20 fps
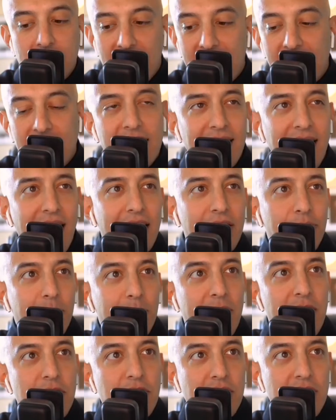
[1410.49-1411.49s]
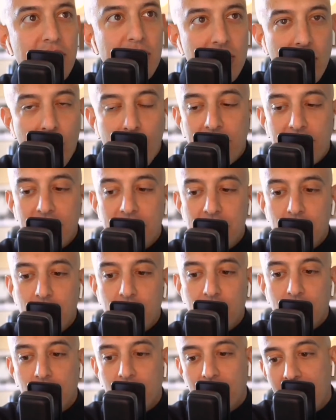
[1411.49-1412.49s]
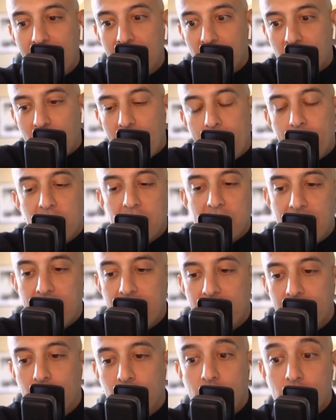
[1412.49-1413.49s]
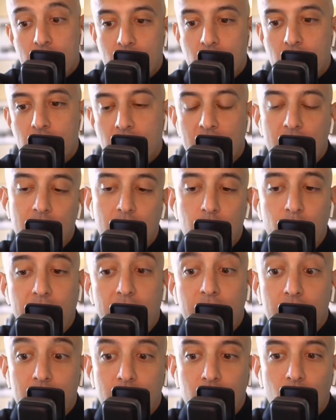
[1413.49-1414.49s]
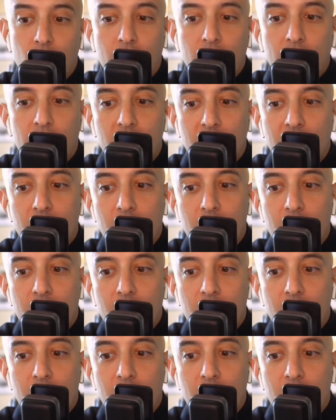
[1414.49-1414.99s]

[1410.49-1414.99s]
Taking that information and knowing that you're kind of represented or associated with or